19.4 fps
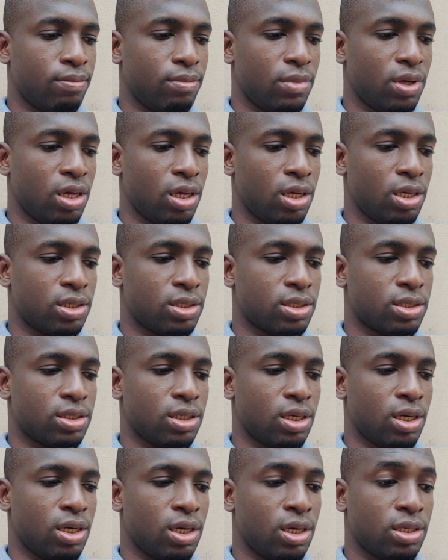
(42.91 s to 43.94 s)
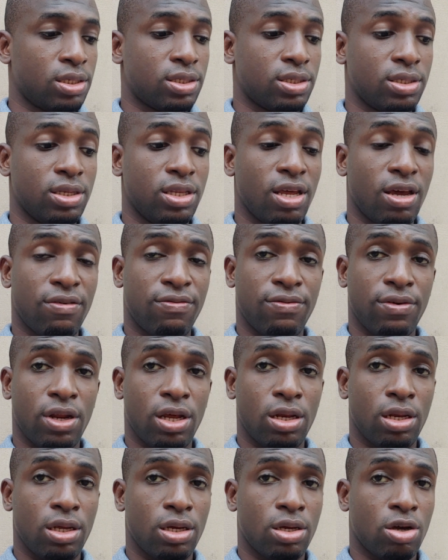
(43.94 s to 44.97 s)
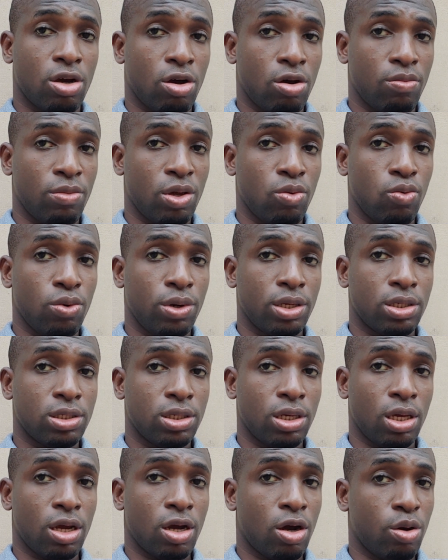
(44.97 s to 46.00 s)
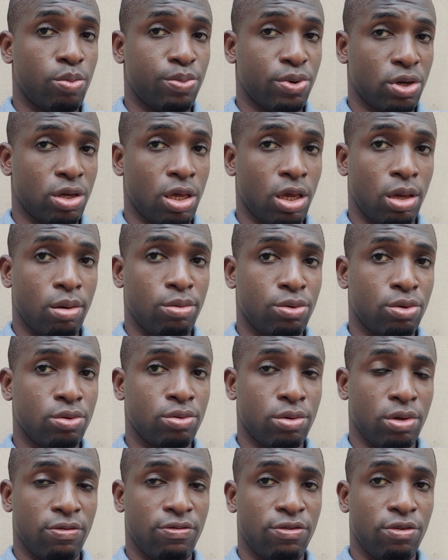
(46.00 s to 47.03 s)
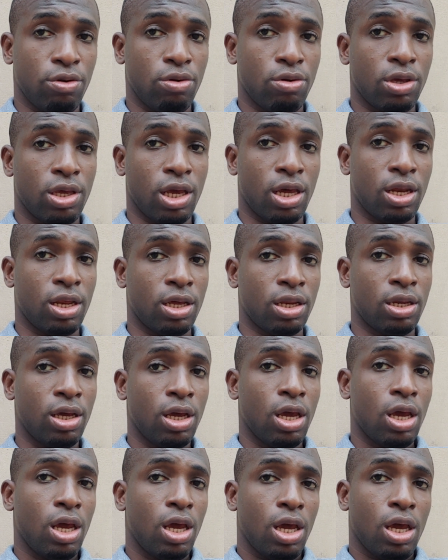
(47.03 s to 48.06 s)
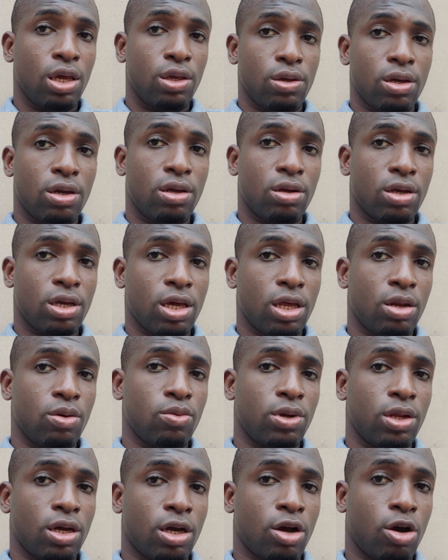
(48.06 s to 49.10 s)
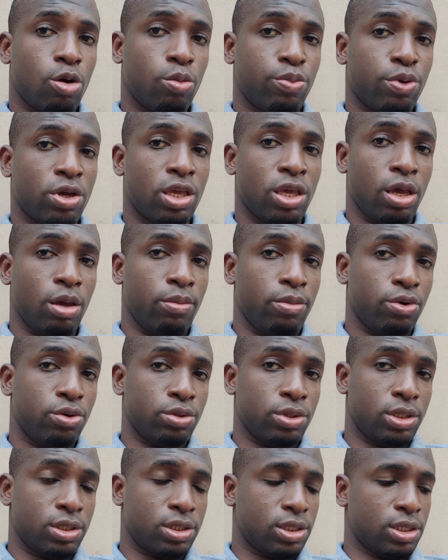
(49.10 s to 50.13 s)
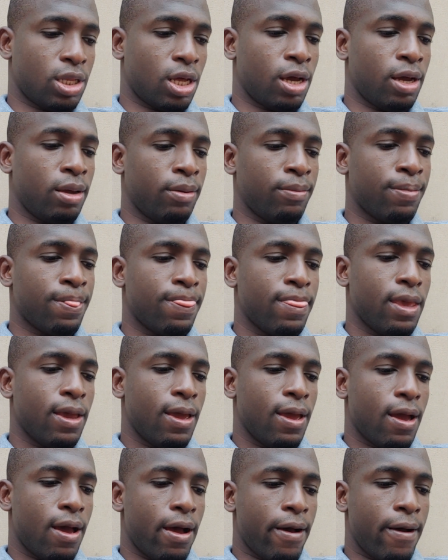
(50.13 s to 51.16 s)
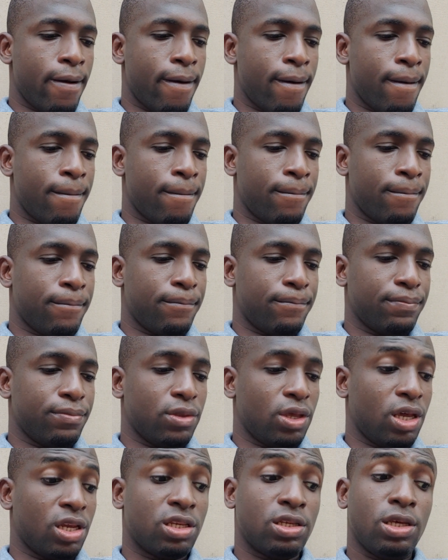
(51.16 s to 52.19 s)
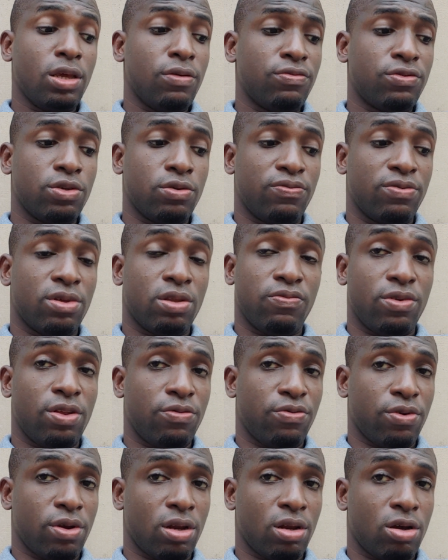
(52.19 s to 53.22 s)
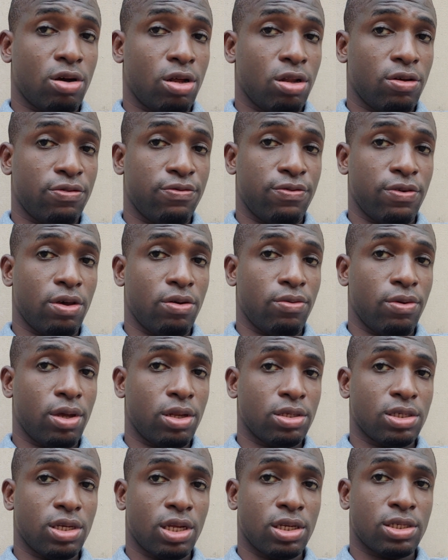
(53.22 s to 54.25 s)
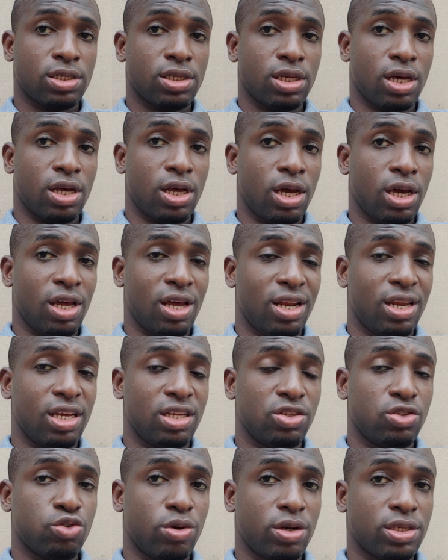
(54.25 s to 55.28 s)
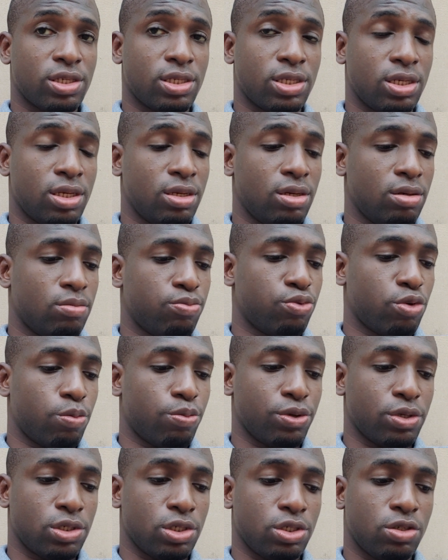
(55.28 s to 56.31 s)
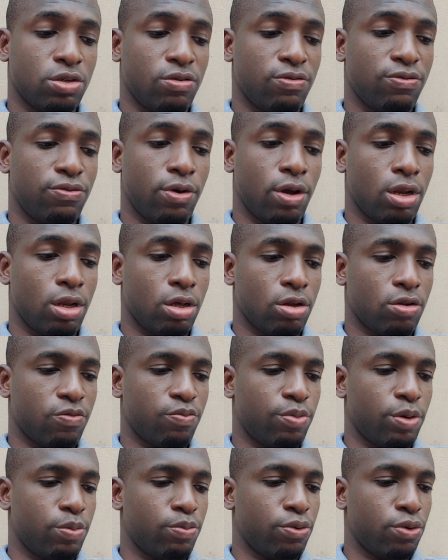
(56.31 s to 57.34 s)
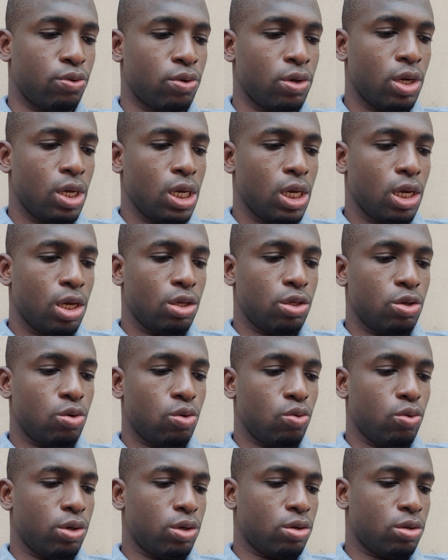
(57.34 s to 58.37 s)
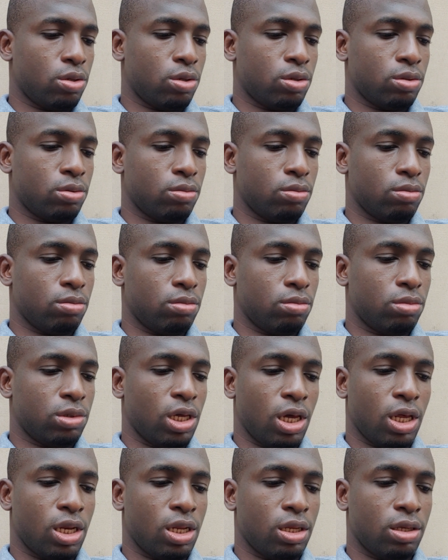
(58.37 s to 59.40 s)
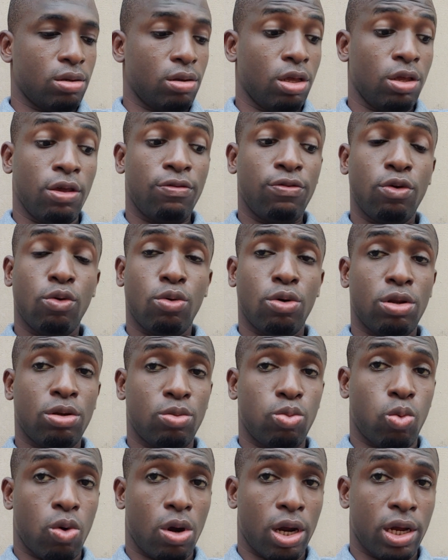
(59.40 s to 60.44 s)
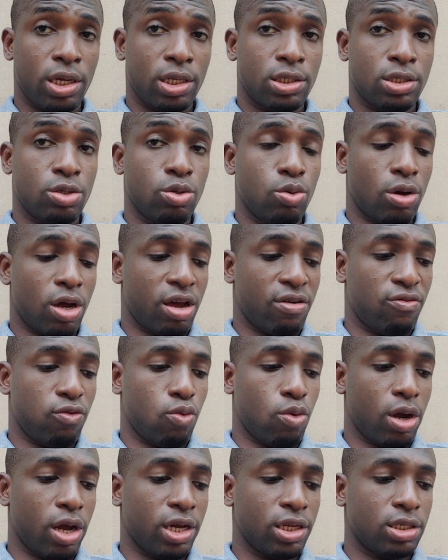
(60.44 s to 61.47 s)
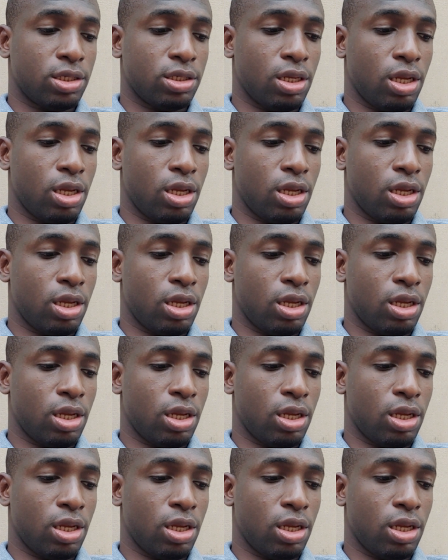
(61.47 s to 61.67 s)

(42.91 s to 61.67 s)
It's definitely coming with a copper cable. If you get it, you're gonna get it with a copper cable this time. It gives you different color variants. That's an interesting proposition for a lot of people. You will get it if you want white. You have white.